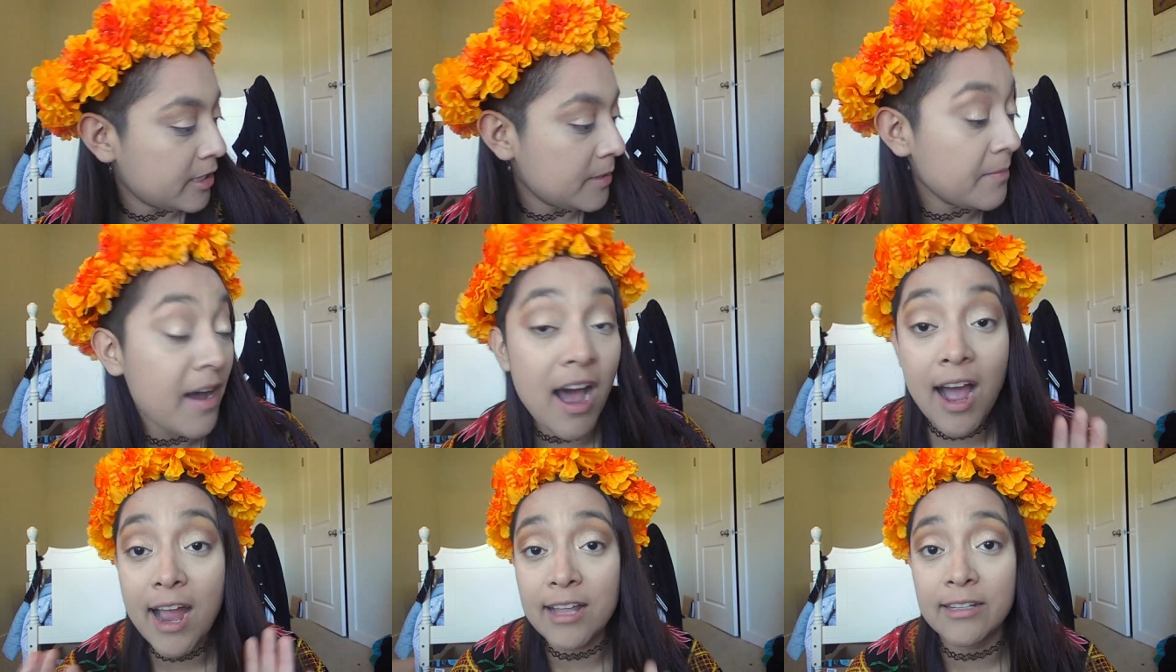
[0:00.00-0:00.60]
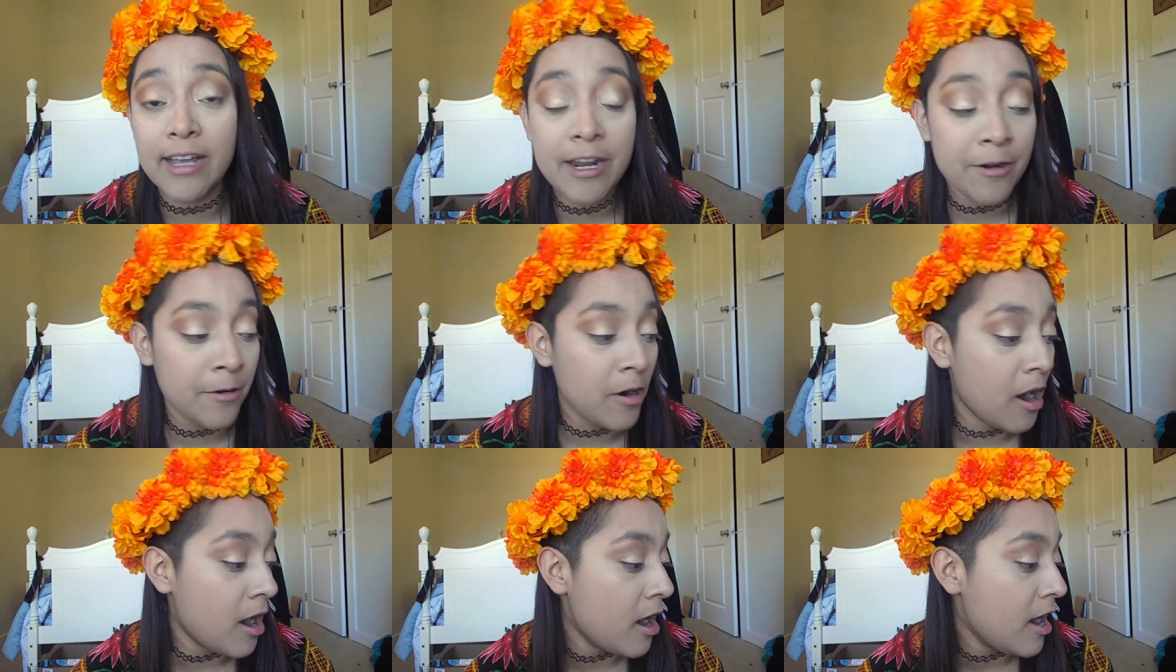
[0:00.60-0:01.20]
some
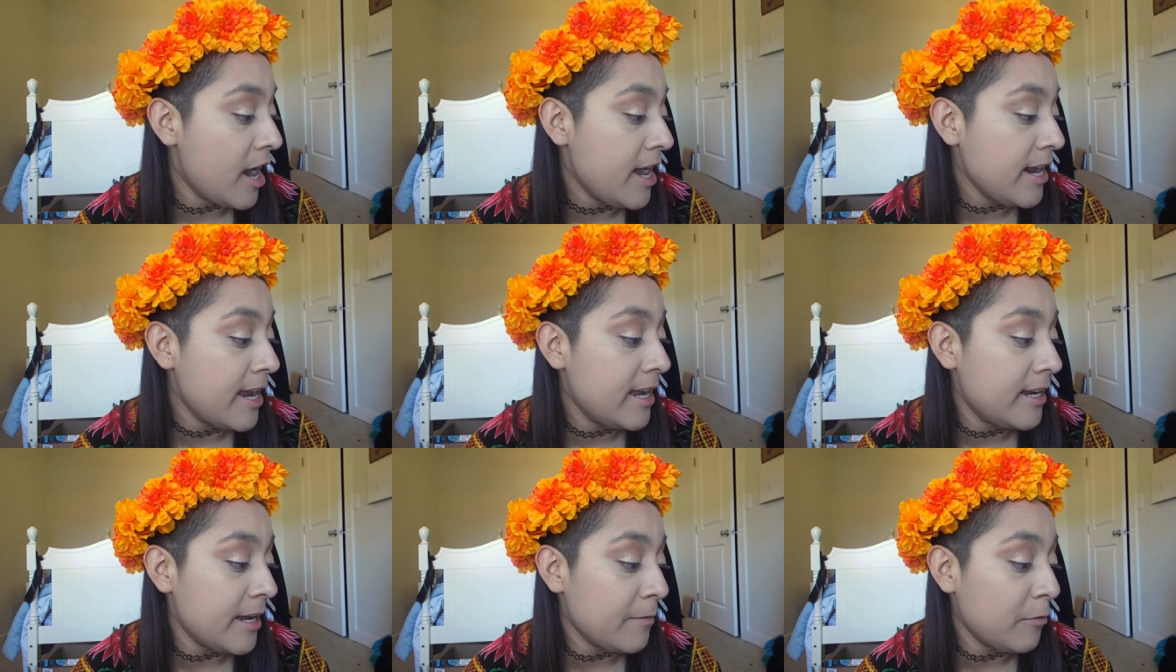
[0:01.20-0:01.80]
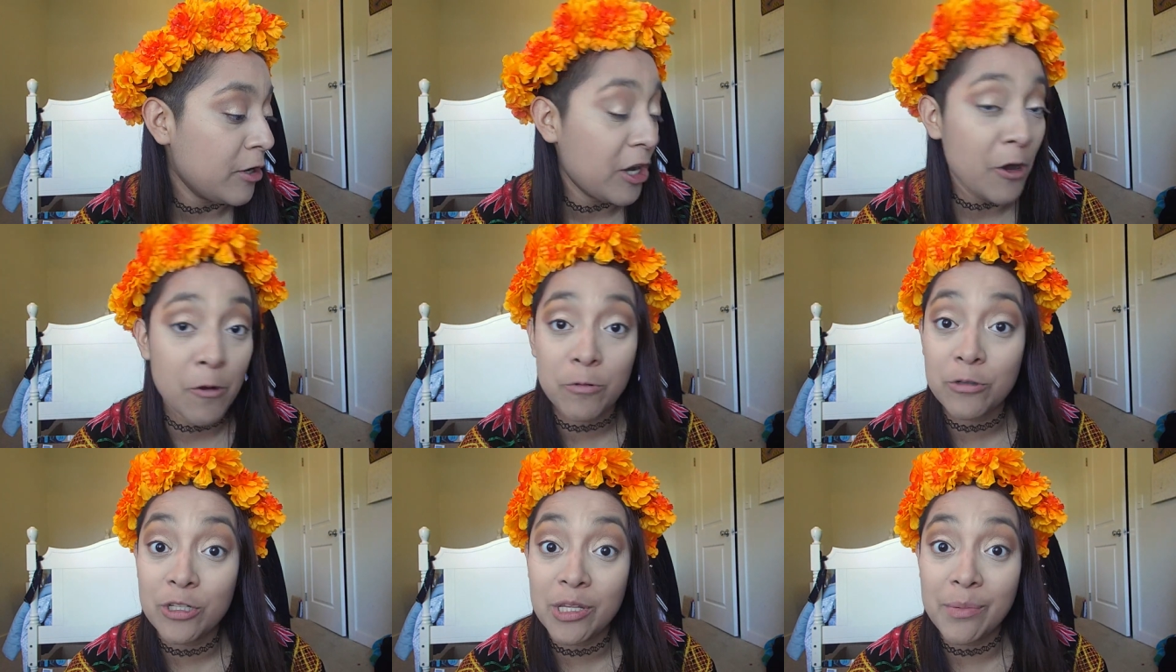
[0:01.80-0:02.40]
eyeliner on and then we'll
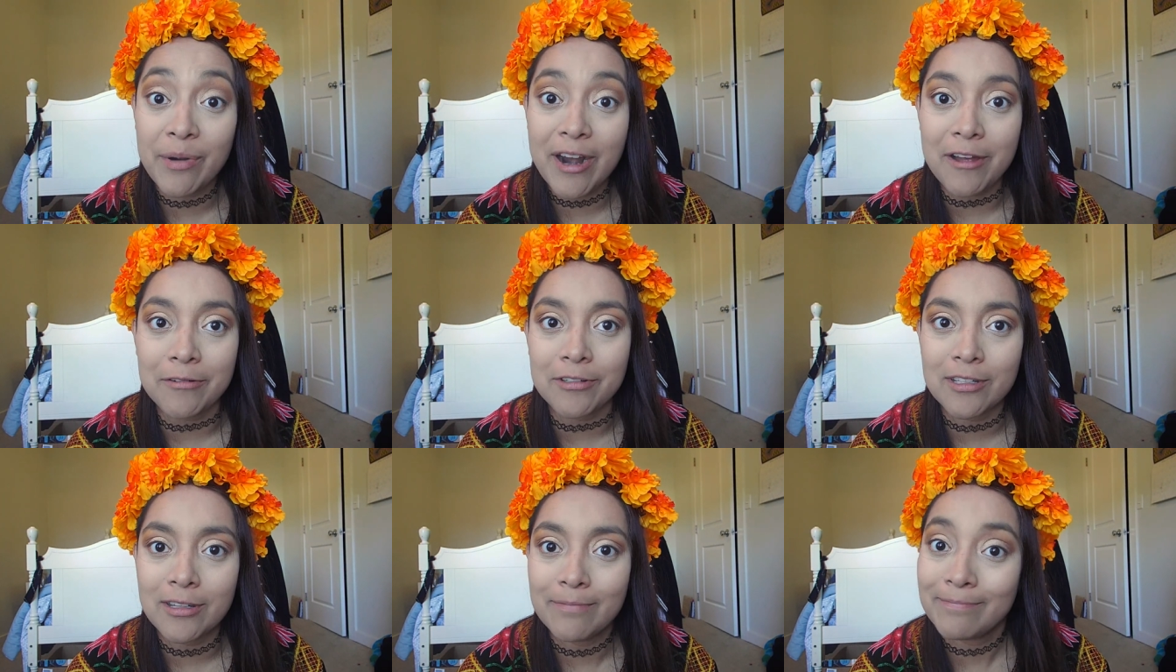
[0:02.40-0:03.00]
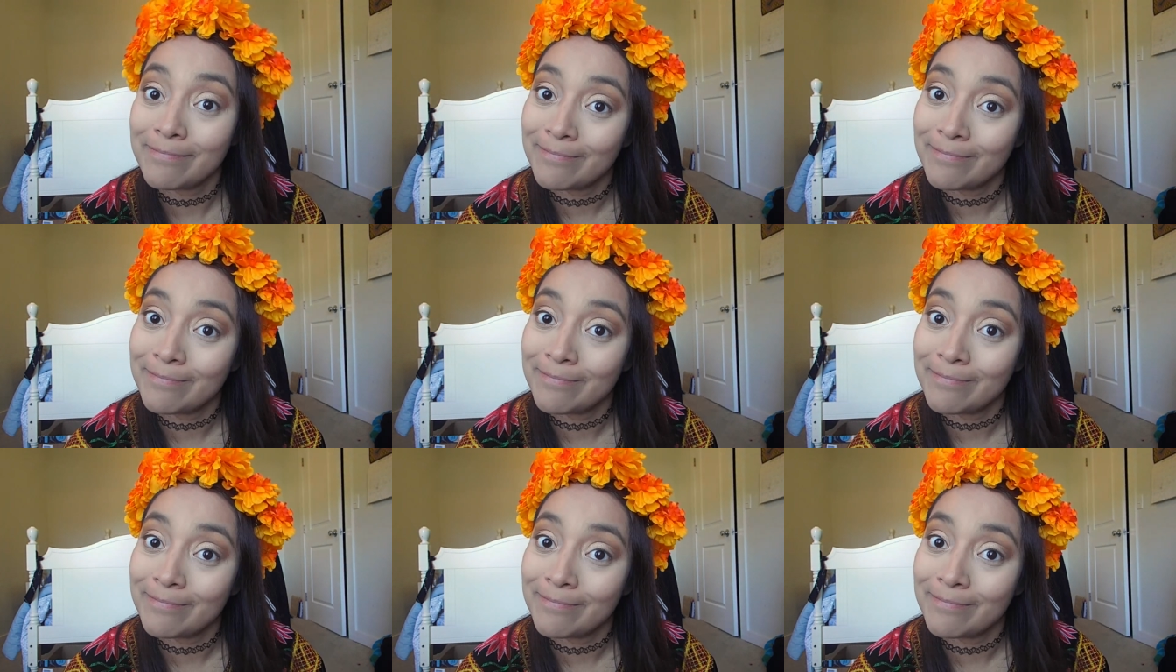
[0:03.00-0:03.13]
go to the brows.